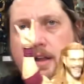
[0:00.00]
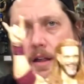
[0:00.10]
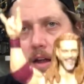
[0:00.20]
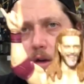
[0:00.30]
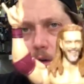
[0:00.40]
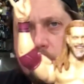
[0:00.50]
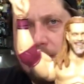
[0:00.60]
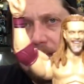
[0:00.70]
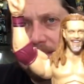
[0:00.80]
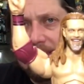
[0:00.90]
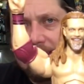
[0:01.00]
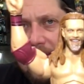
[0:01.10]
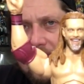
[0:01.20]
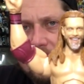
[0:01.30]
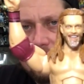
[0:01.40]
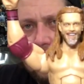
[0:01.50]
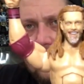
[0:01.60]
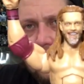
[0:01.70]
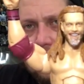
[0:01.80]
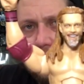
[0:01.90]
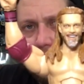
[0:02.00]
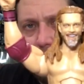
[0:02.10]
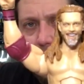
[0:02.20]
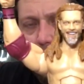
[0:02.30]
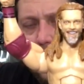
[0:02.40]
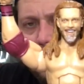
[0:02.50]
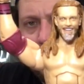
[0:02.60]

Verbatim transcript: I don't know what you guys think of that head scan. I think it's all right.